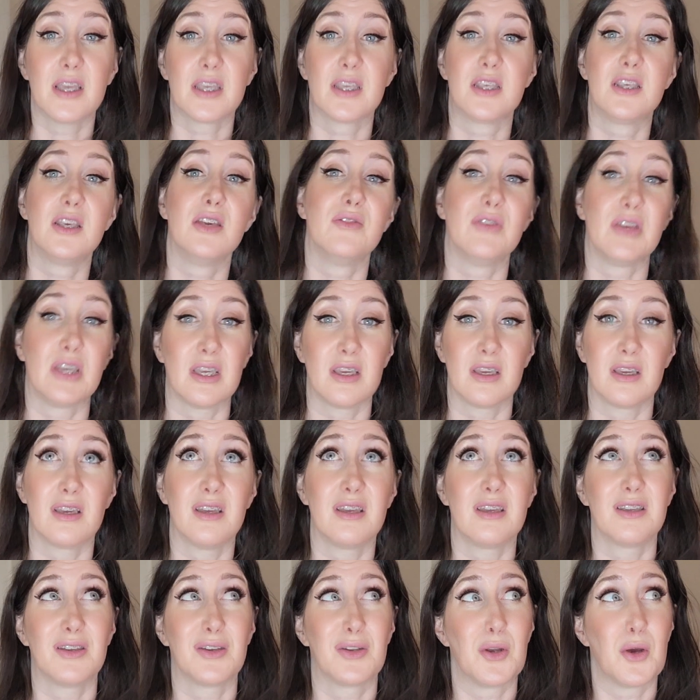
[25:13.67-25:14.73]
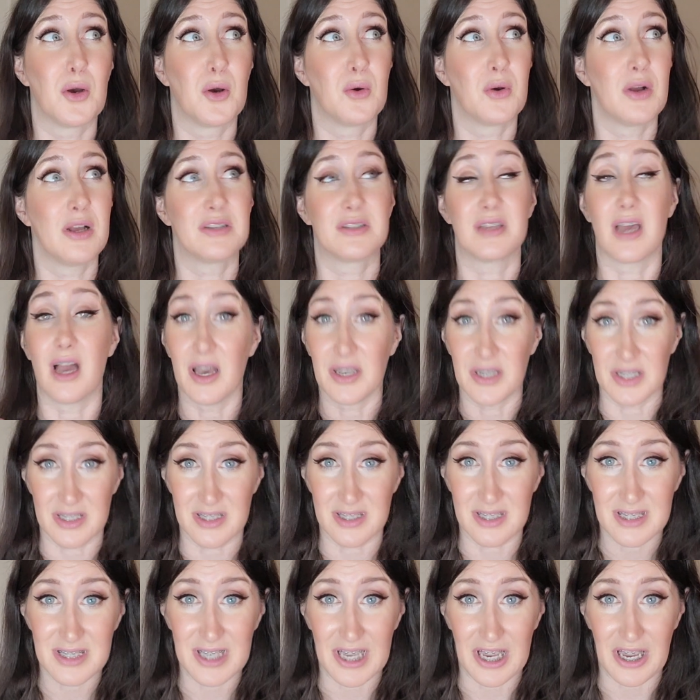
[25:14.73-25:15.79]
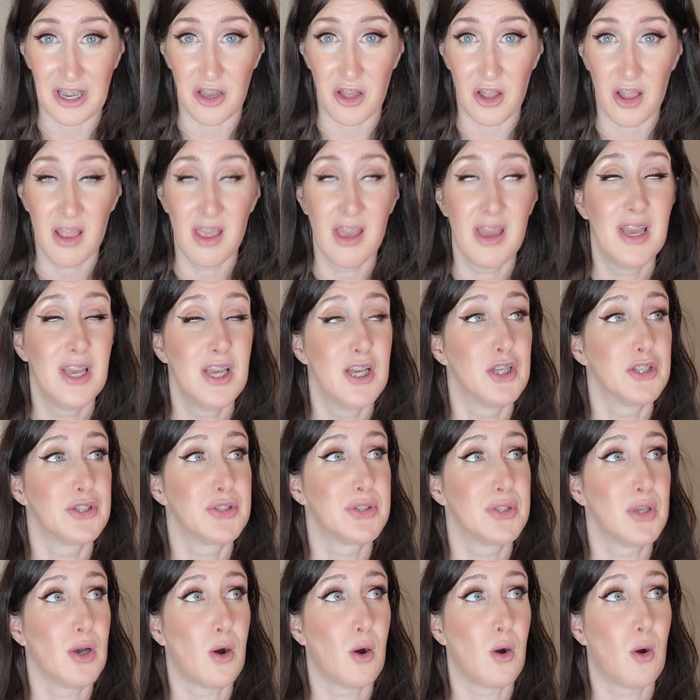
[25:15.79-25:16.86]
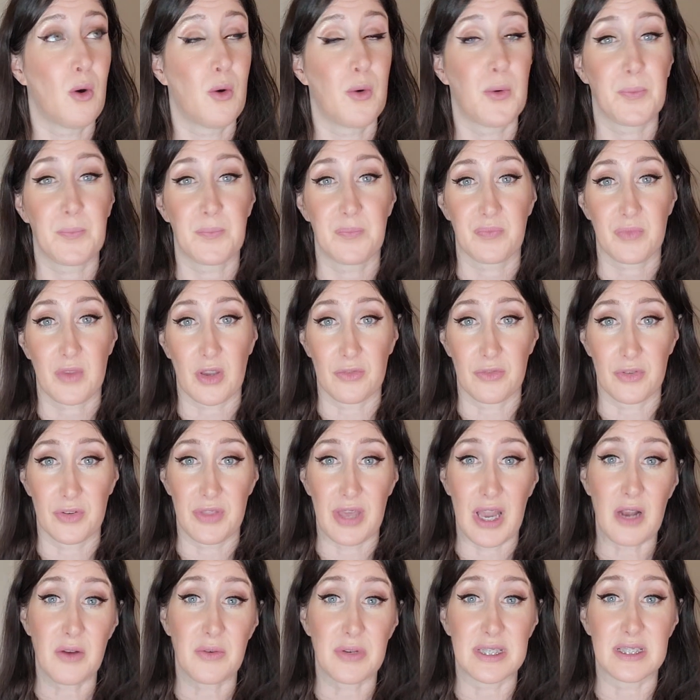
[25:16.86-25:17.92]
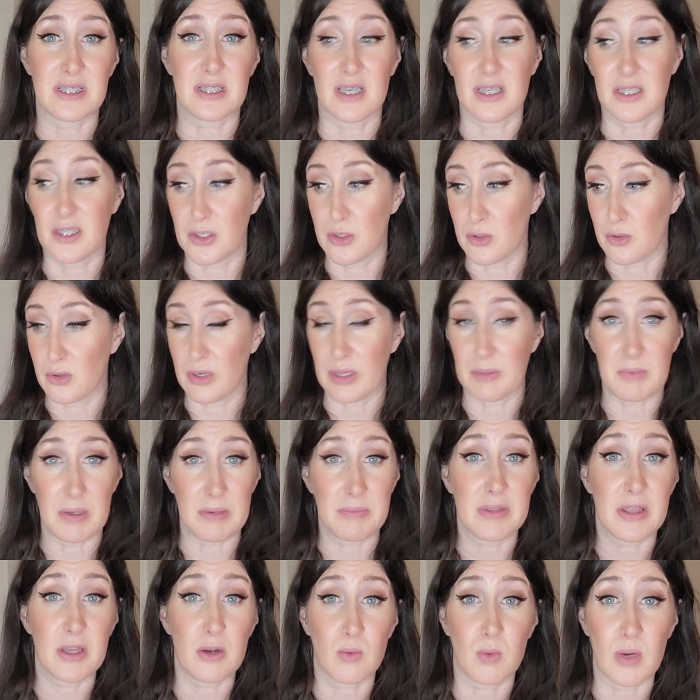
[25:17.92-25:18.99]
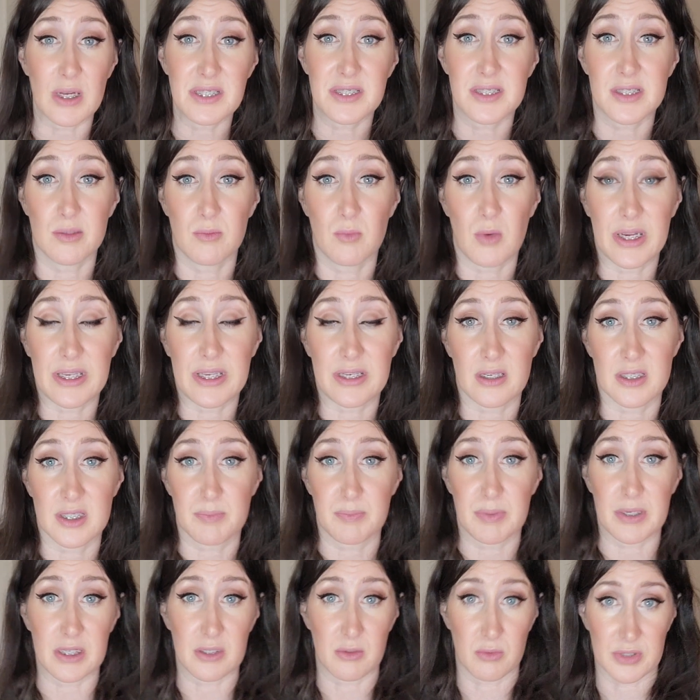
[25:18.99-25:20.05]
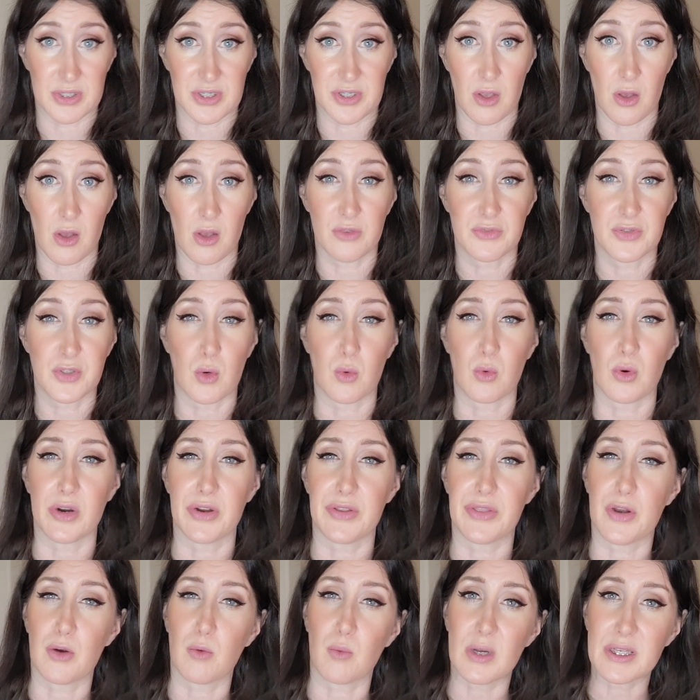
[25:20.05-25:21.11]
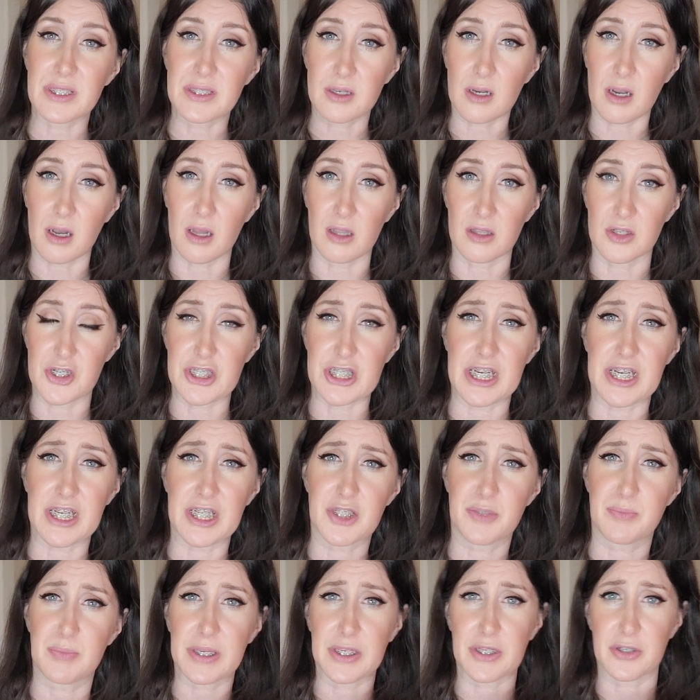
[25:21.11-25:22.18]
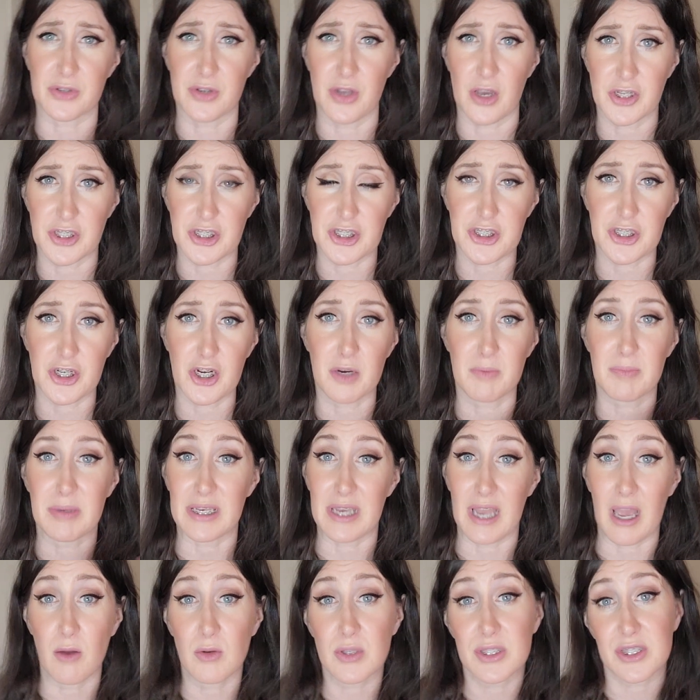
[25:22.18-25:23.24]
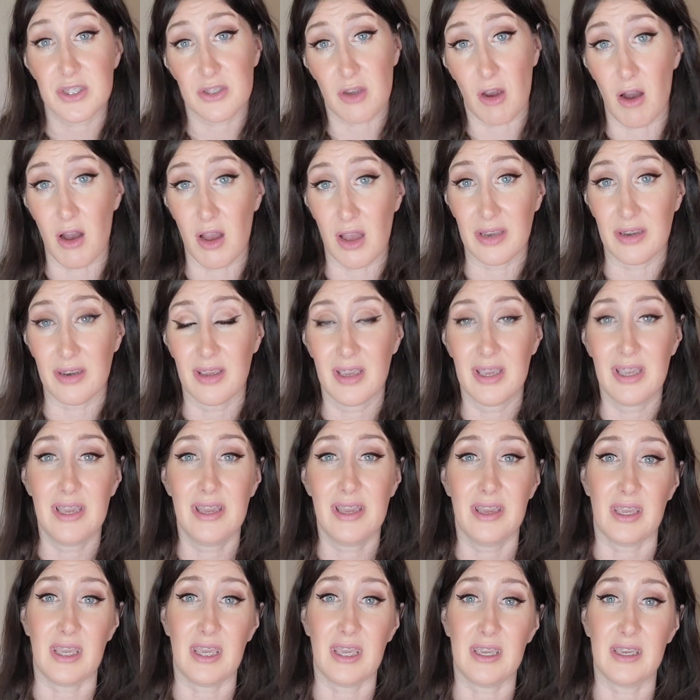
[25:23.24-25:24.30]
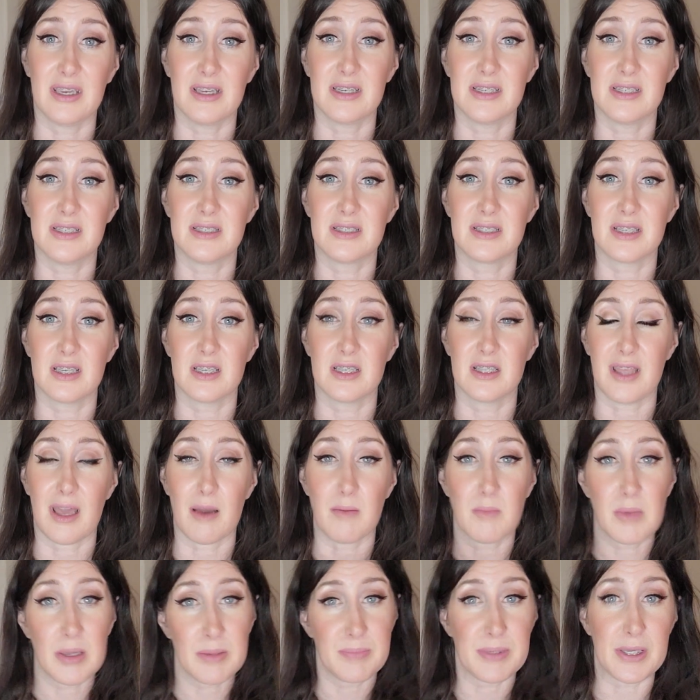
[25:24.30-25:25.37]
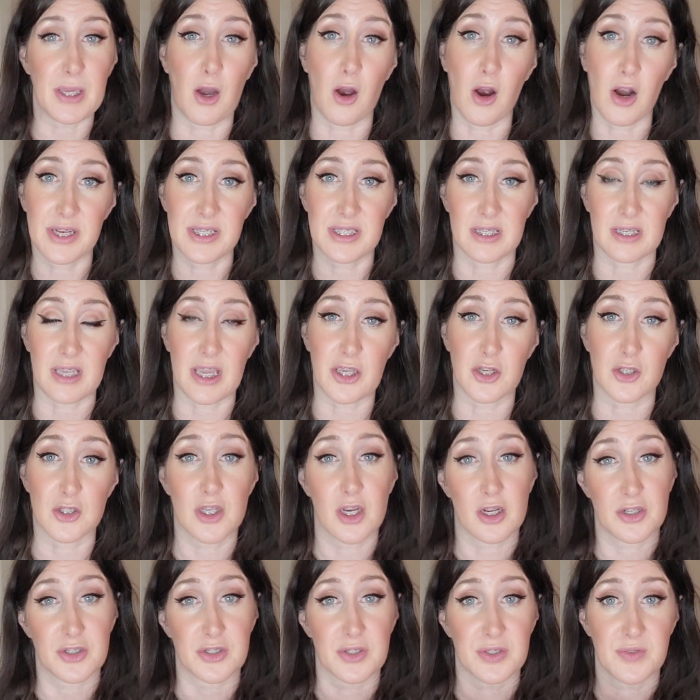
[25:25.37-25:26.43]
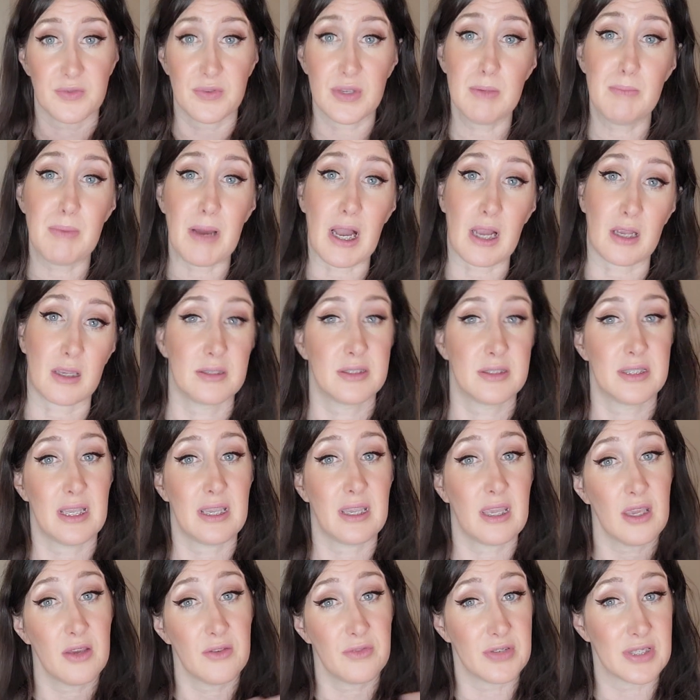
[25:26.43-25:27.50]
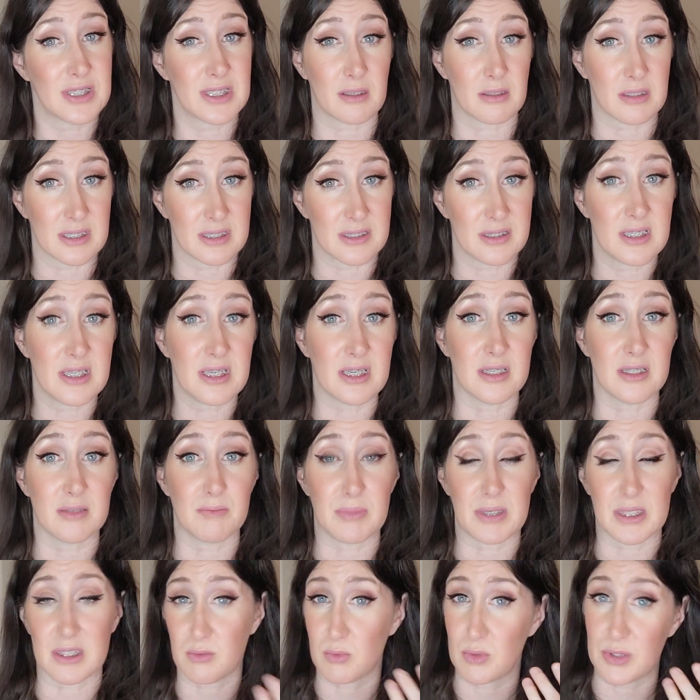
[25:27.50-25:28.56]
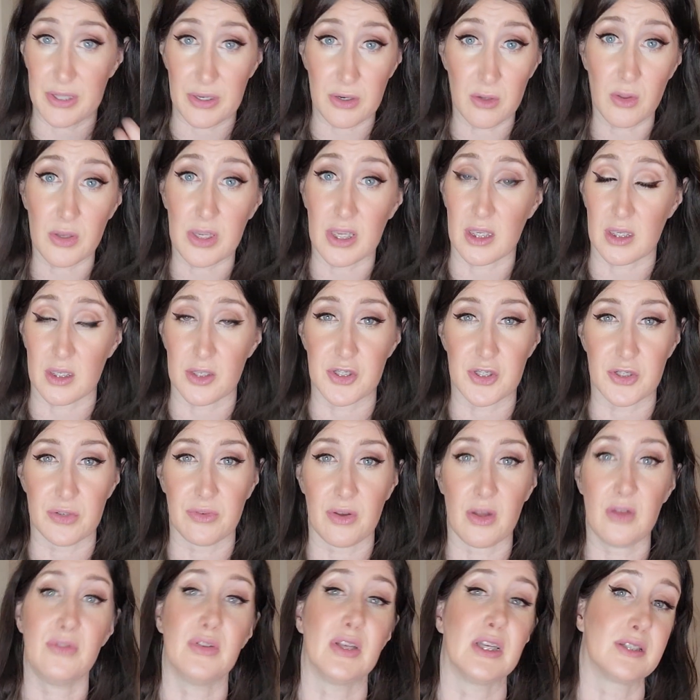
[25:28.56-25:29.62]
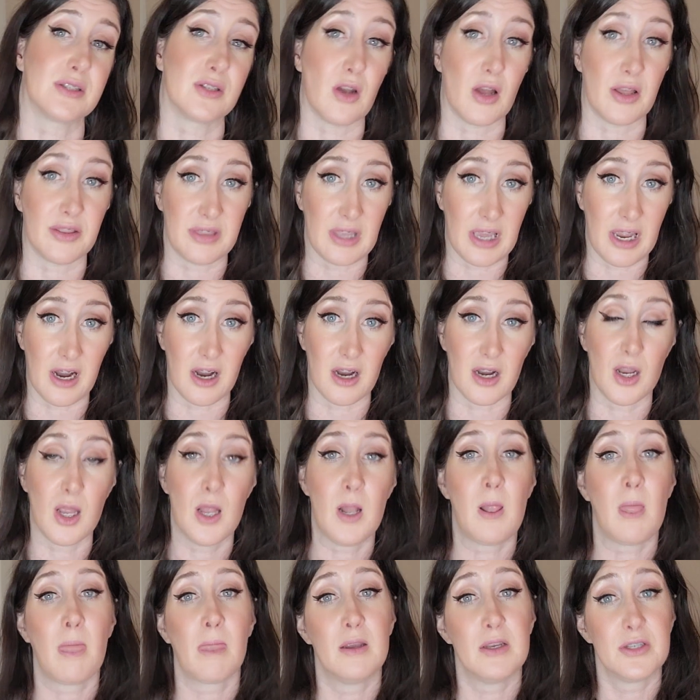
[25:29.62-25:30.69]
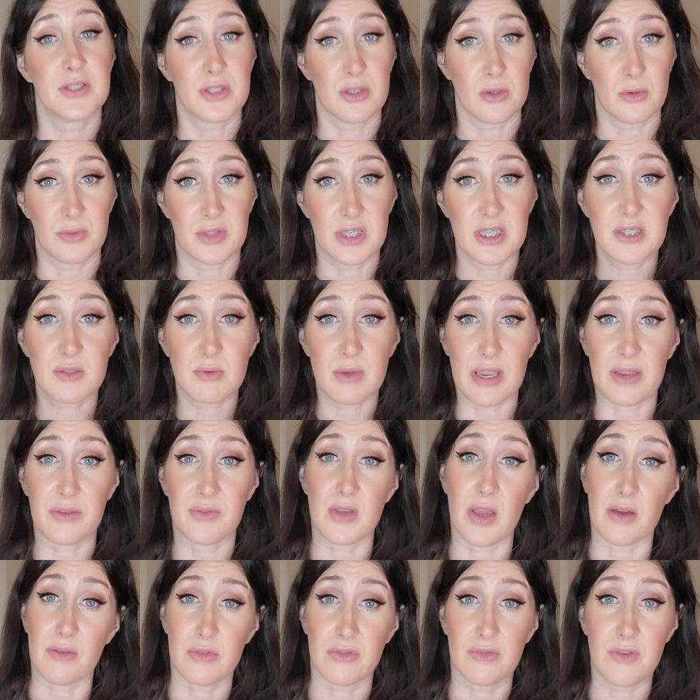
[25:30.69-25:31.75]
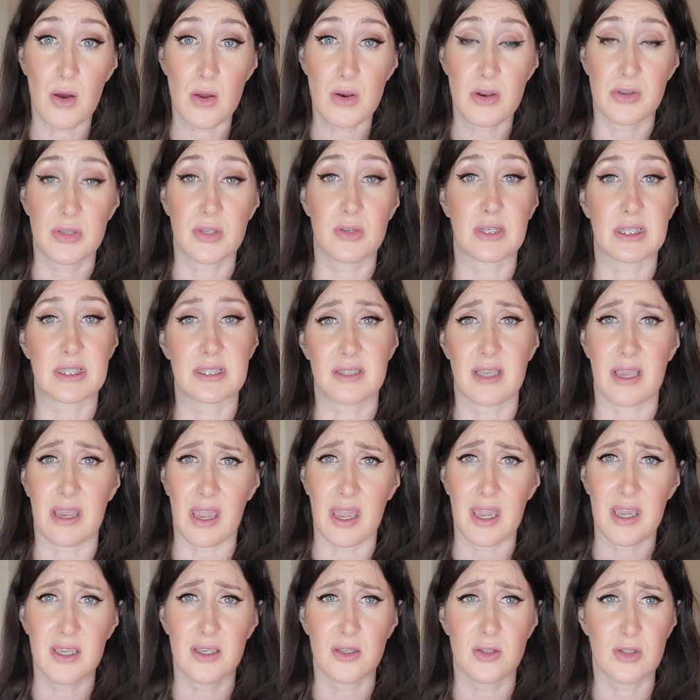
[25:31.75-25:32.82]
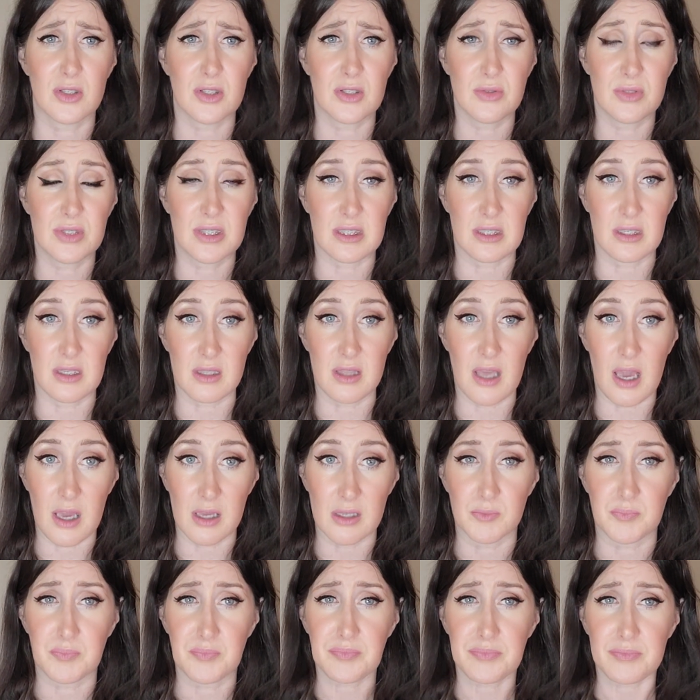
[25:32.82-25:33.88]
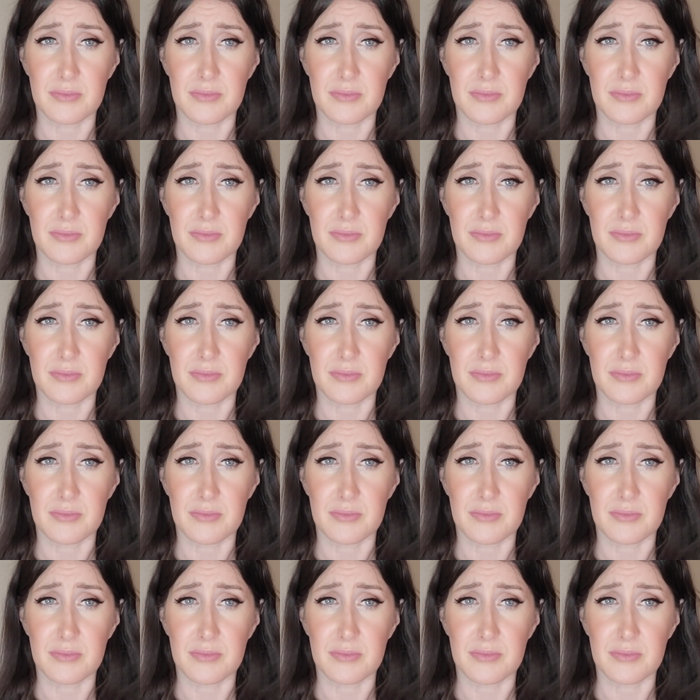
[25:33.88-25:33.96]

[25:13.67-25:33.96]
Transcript: giving, a ton of detail. So for that reason, maybe there was some whiteness, but it resolved, or there was a color change, but you're not sure, but now it's gone. And that might be hard to get your doctor's feedback because they can't physically see it, because when they're looking at your vulva, it's not there. So this way, if you have a photo, you can say, hey, do you see that